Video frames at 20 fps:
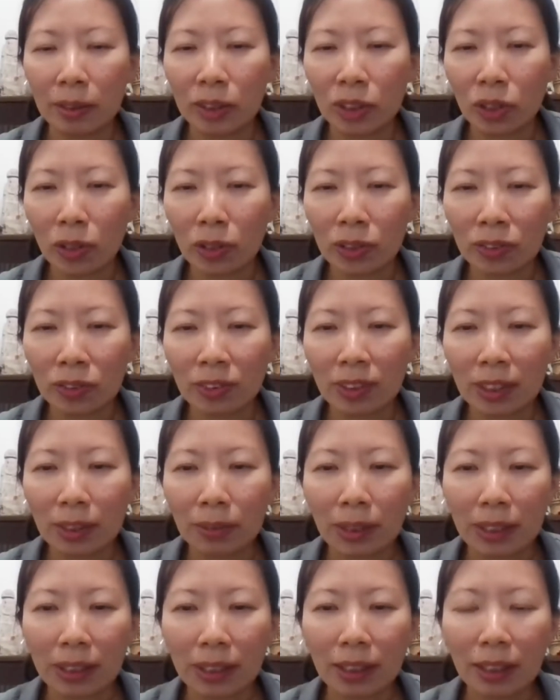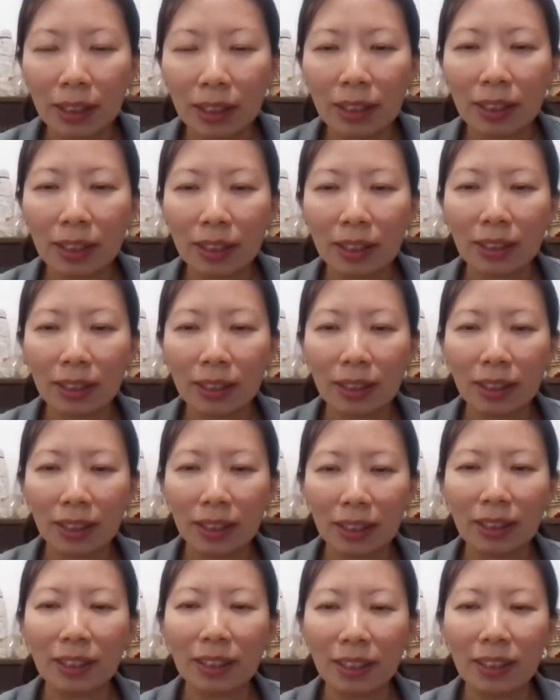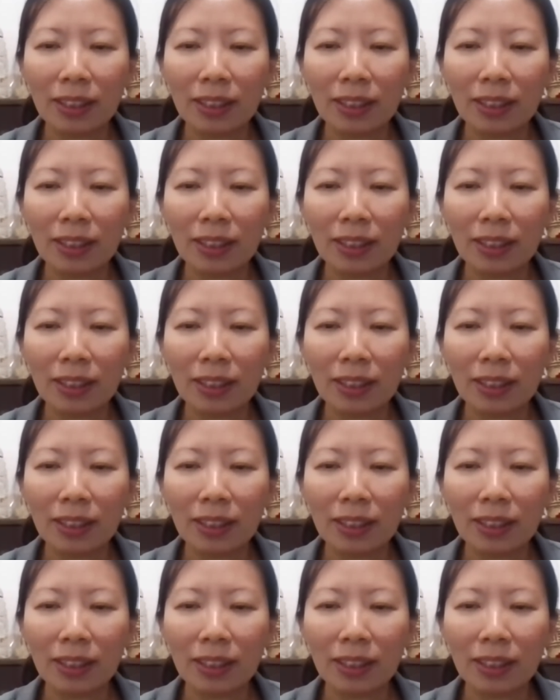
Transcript: the neon green one. Yeah.